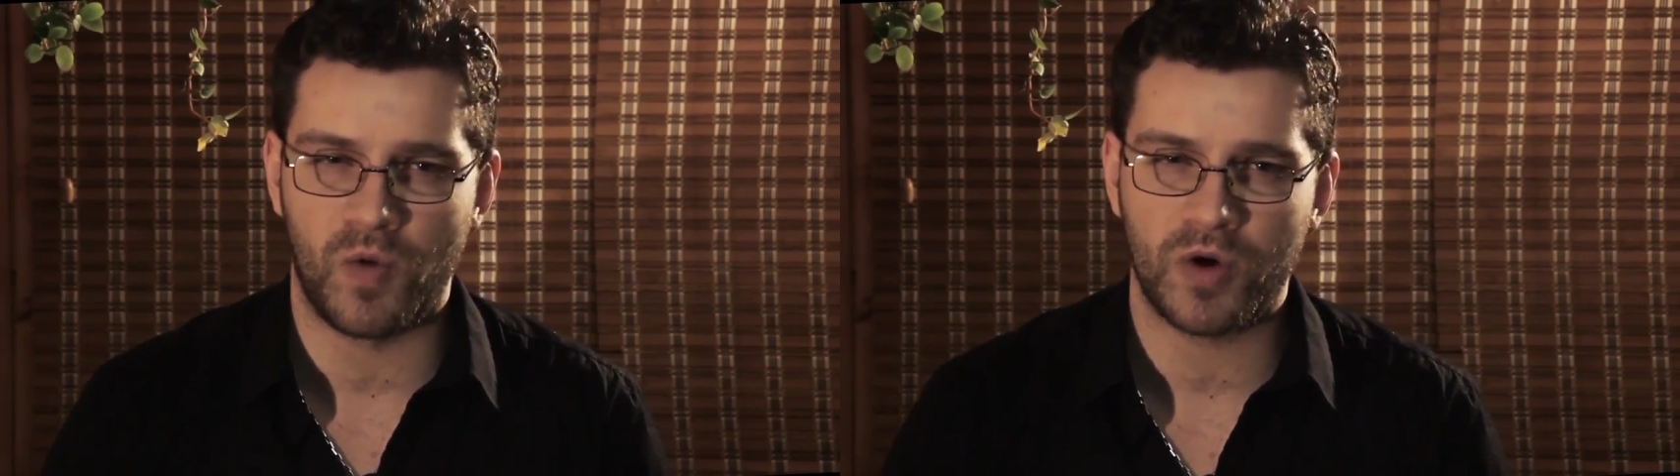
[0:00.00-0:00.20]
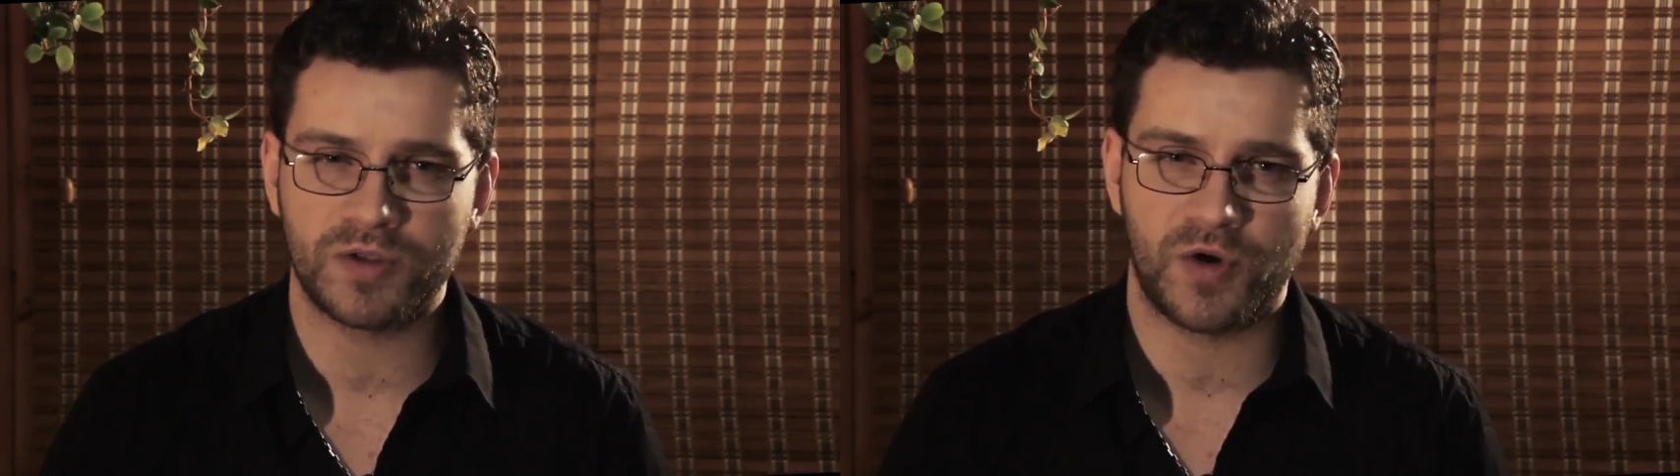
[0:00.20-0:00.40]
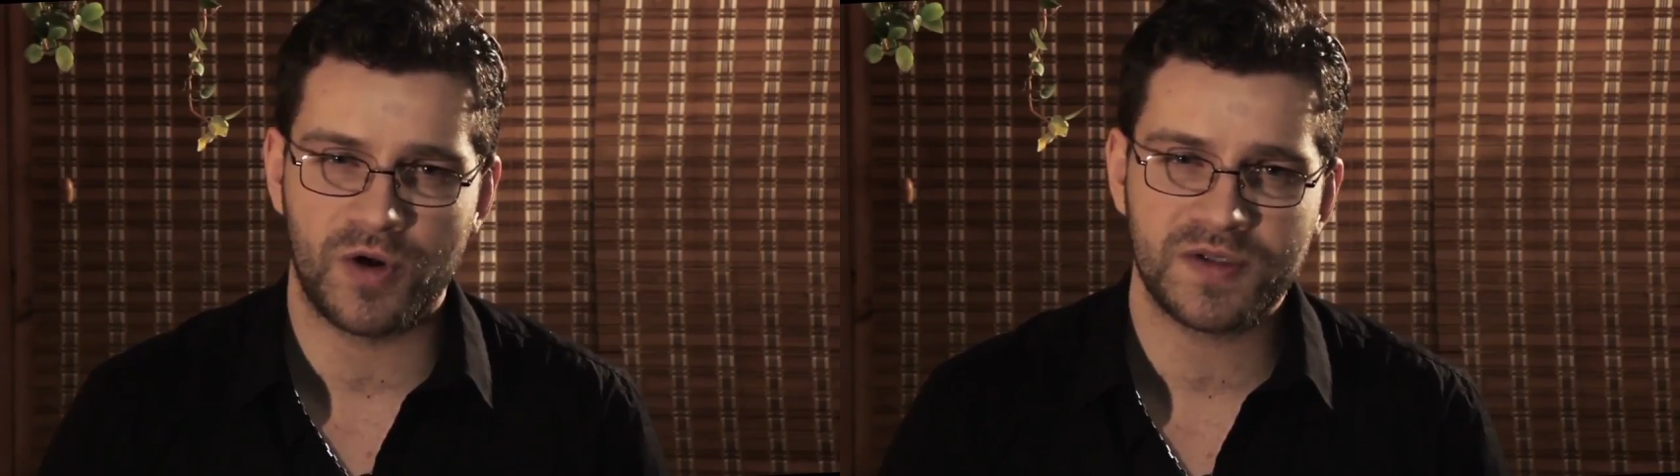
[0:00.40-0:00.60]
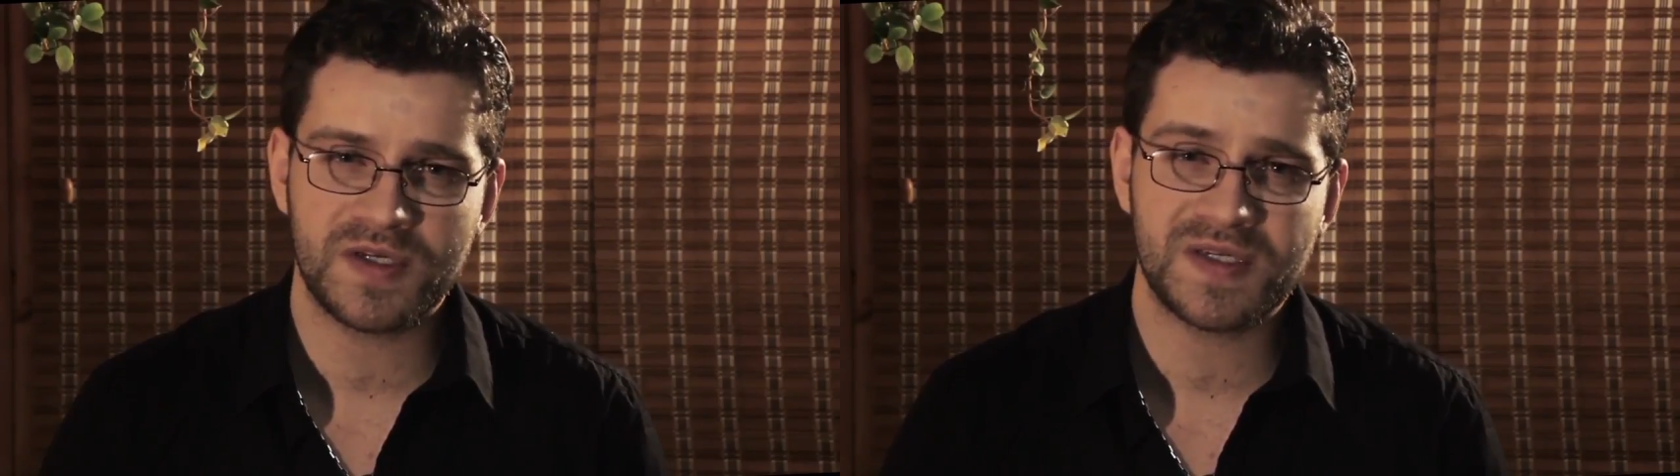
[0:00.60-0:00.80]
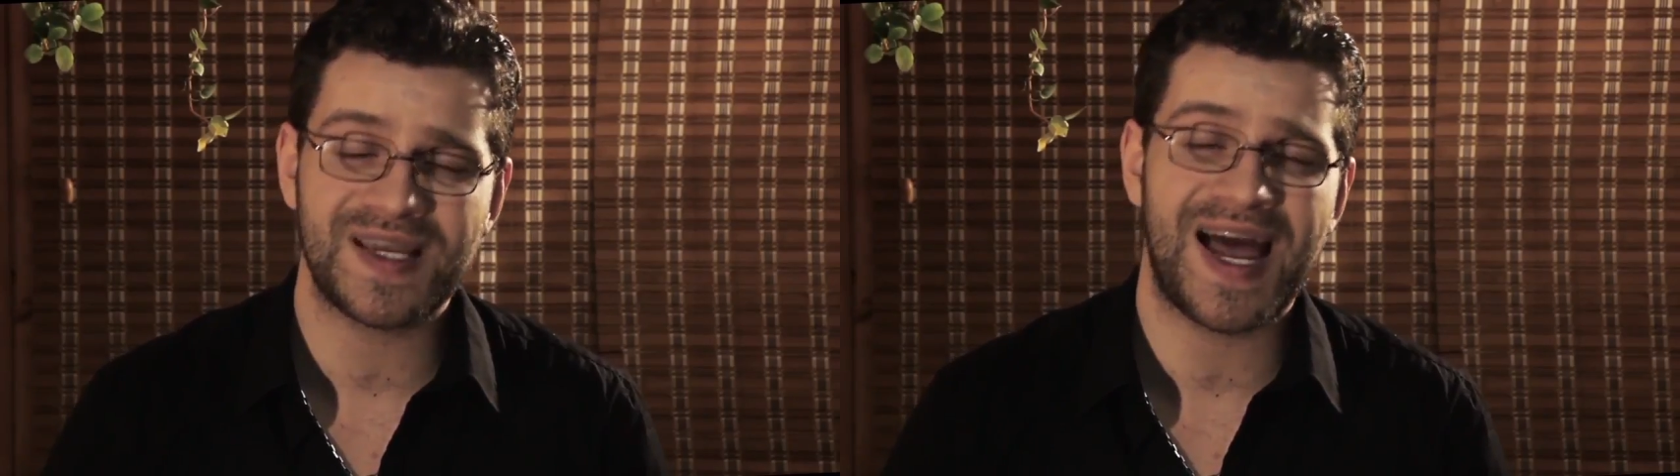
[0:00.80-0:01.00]
World
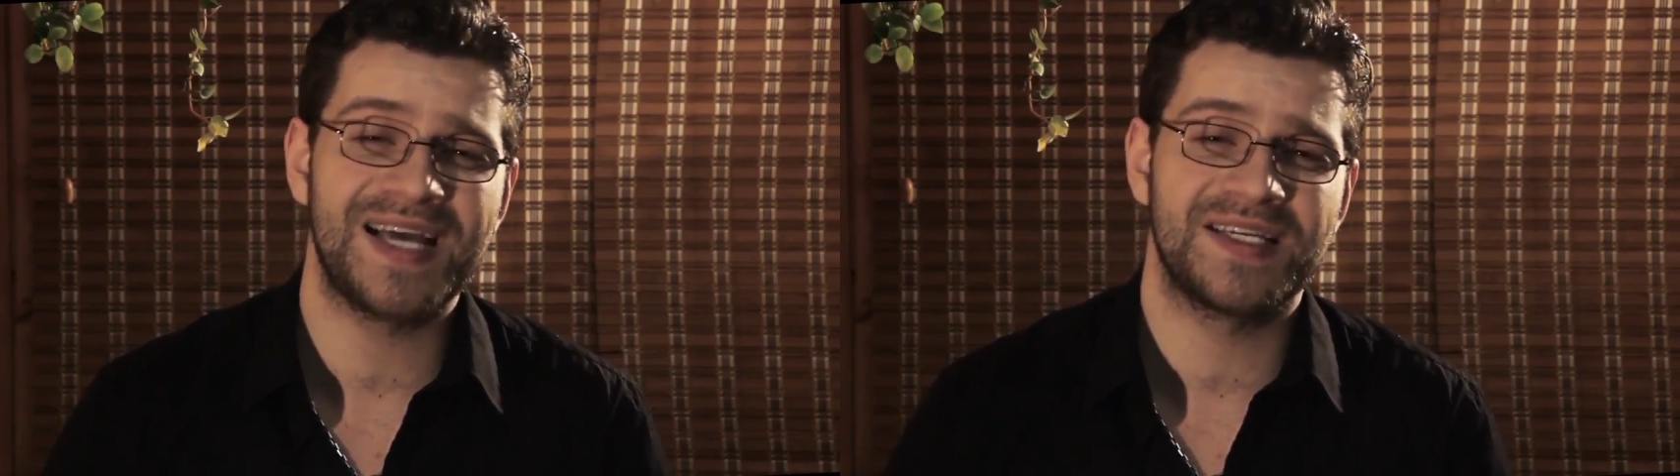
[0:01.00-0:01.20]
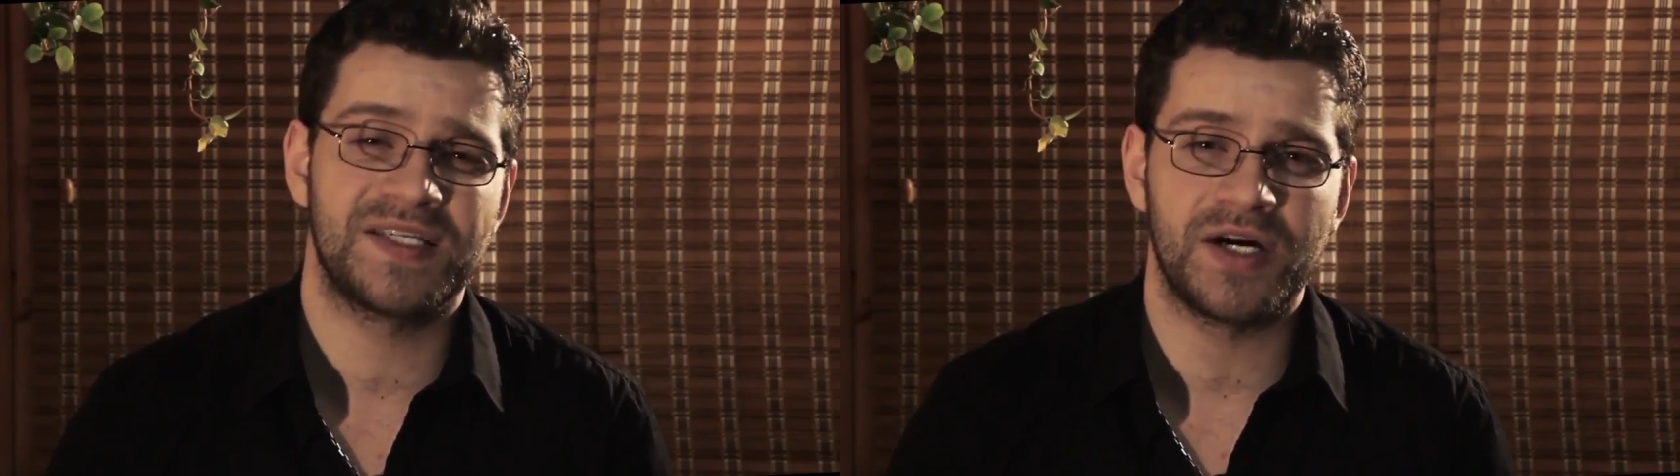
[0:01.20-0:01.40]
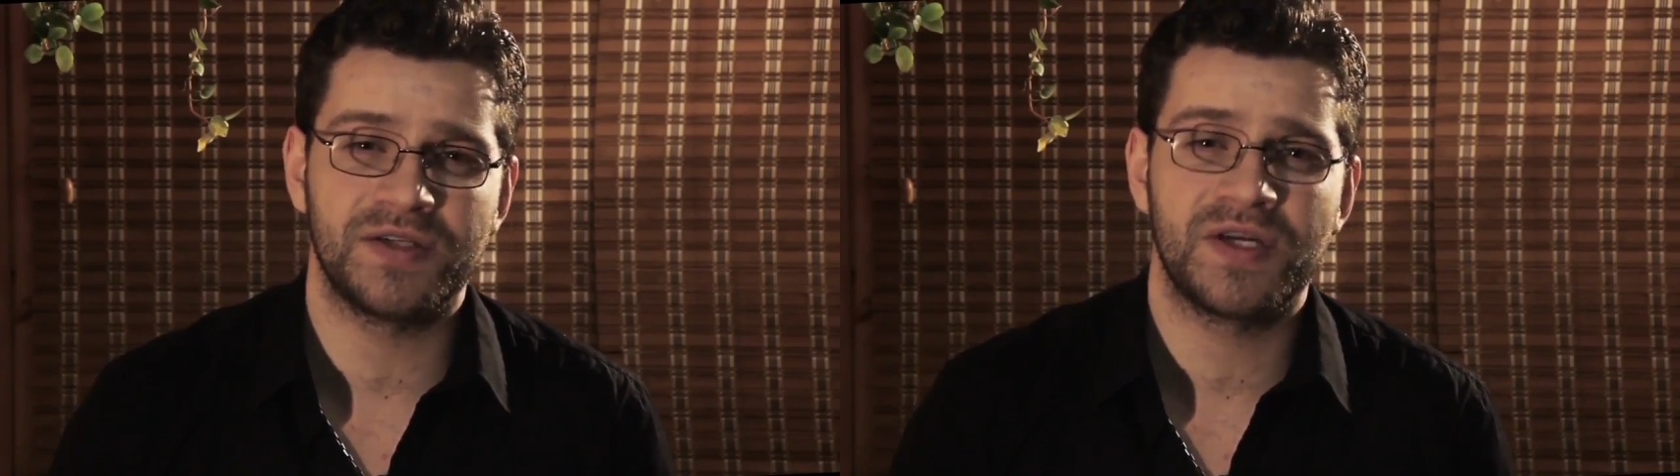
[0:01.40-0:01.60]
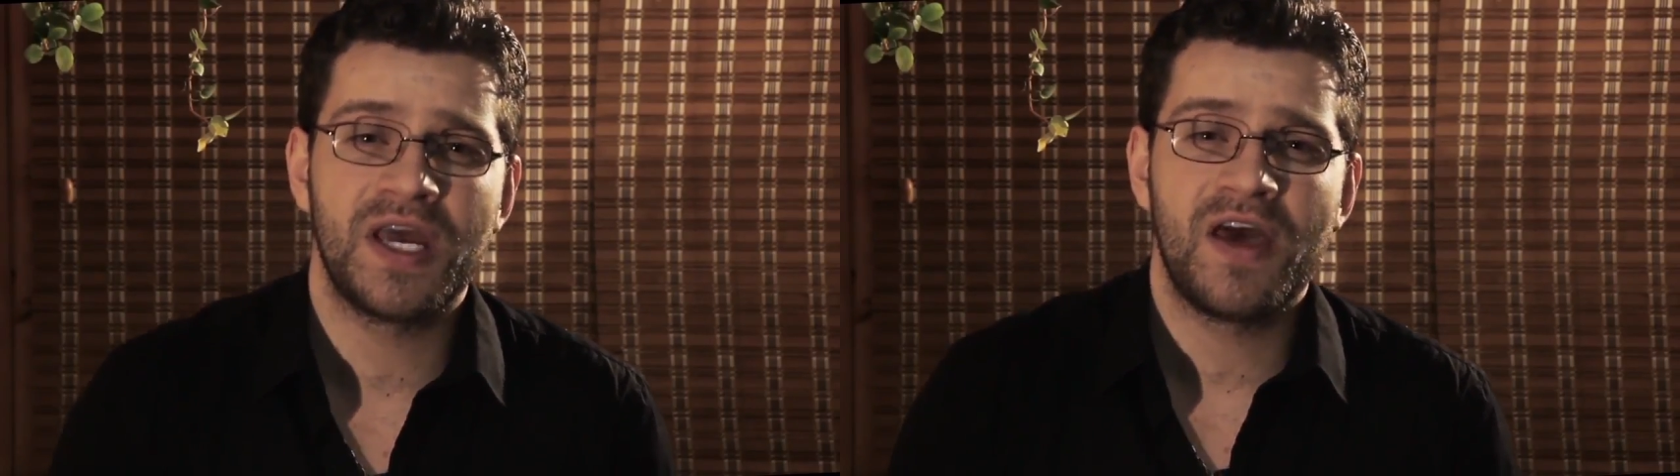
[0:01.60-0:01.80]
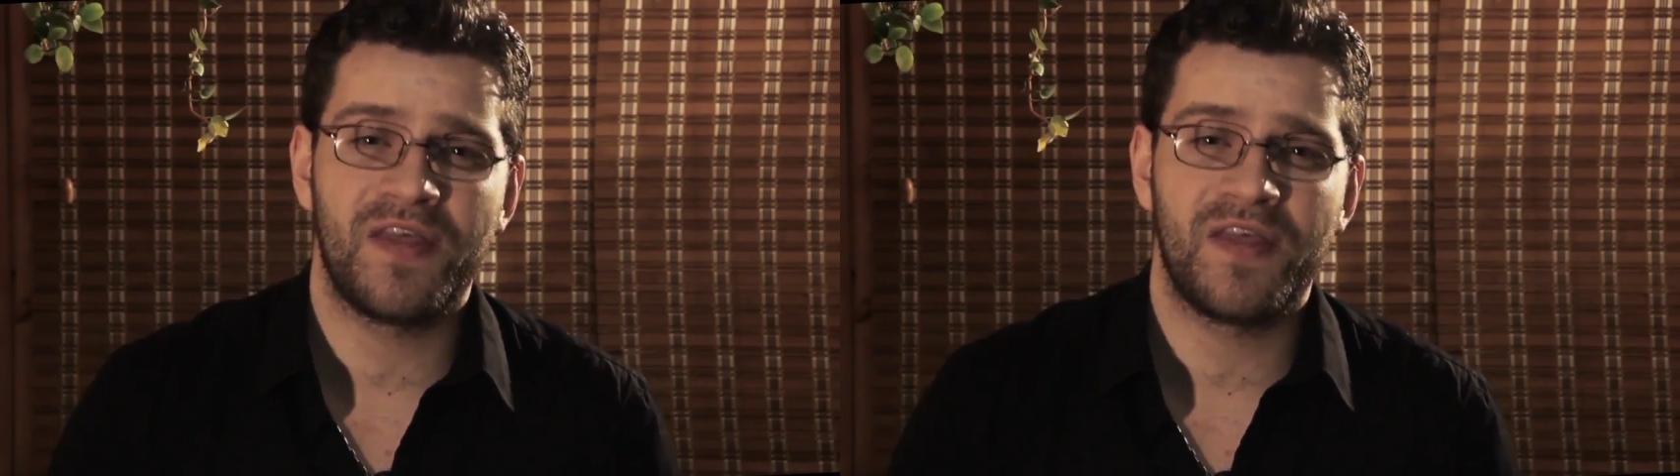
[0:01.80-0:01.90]
contest, I start